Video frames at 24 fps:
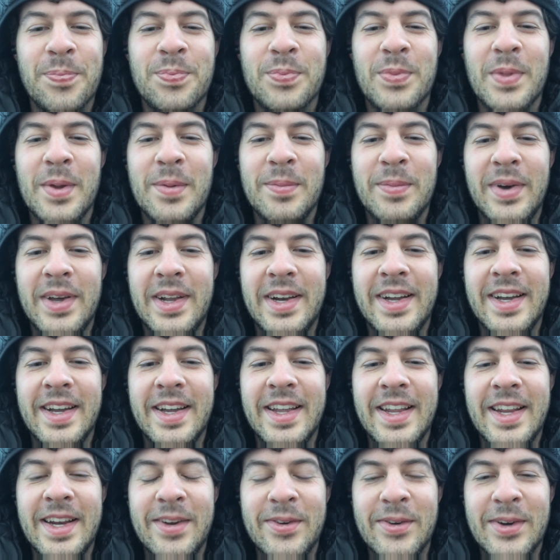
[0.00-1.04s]
But
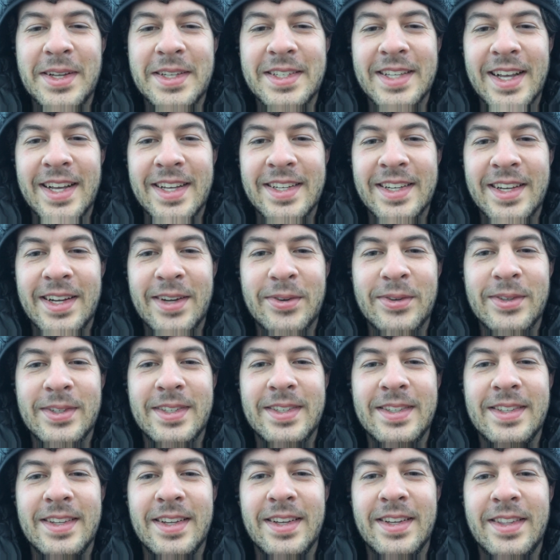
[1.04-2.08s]
anyways, last night
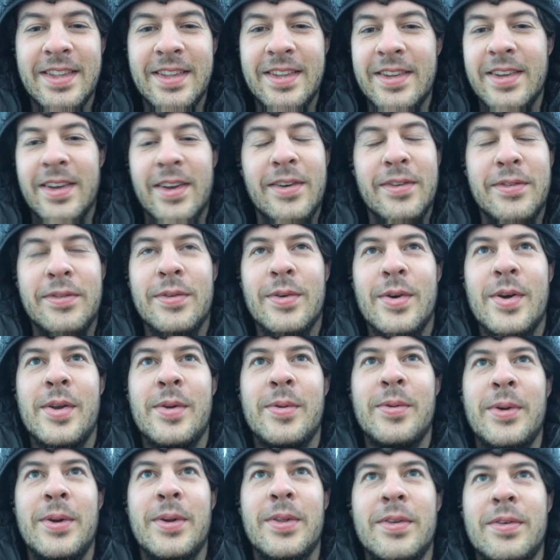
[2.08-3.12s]
was a ton of fun.
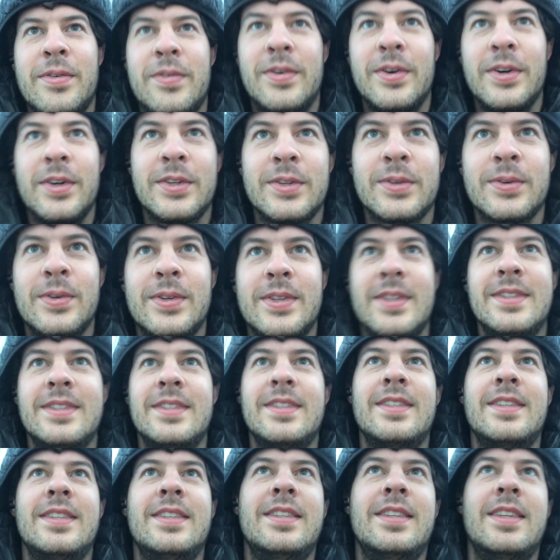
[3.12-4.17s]
We were the first
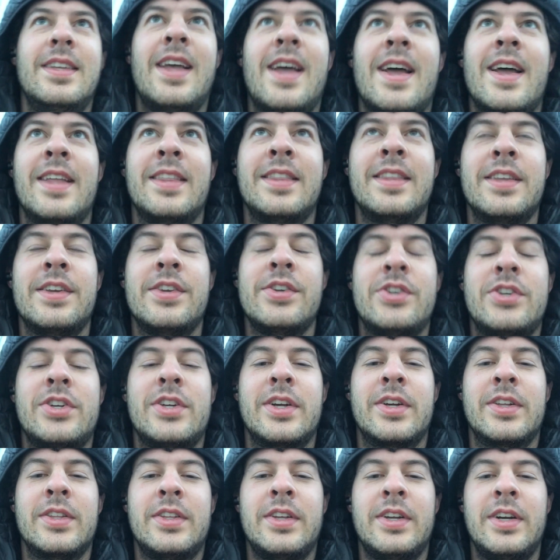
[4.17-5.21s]
ones at this
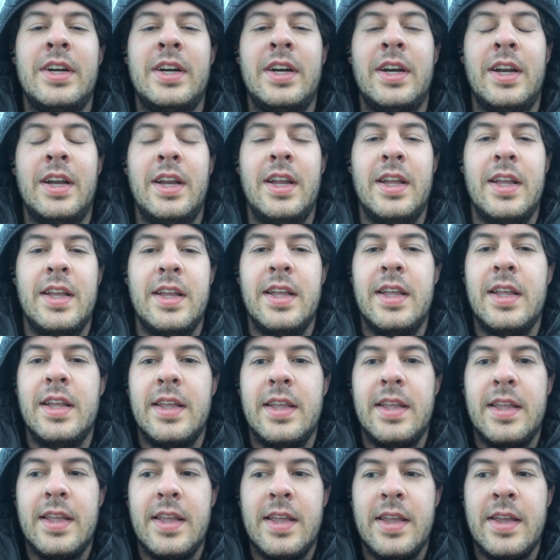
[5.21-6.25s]
shelter,
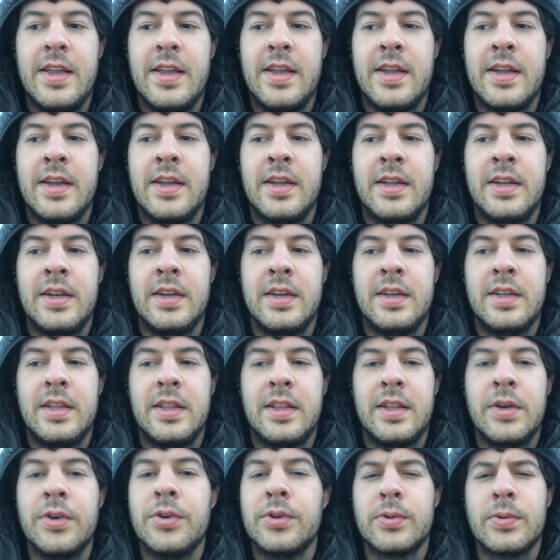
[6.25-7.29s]
and
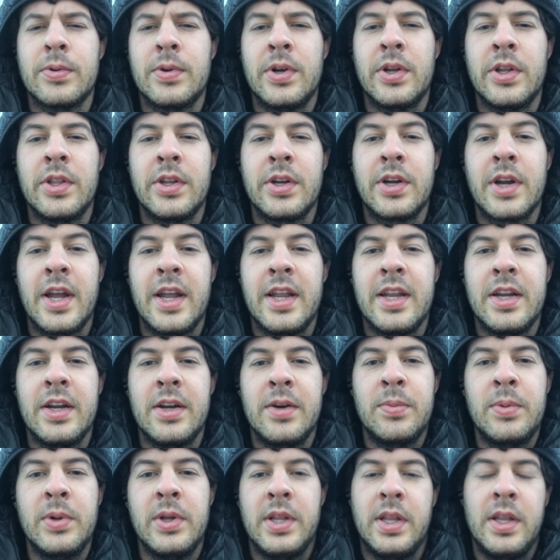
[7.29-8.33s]
there was one other guy here,
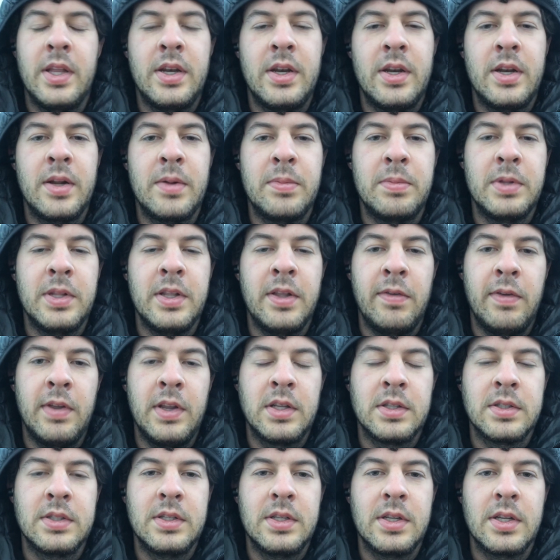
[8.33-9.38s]
but he ended up leaving
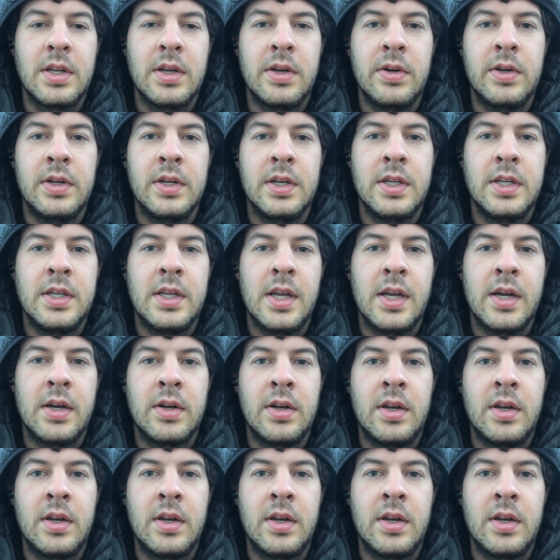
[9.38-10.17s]
to go into town.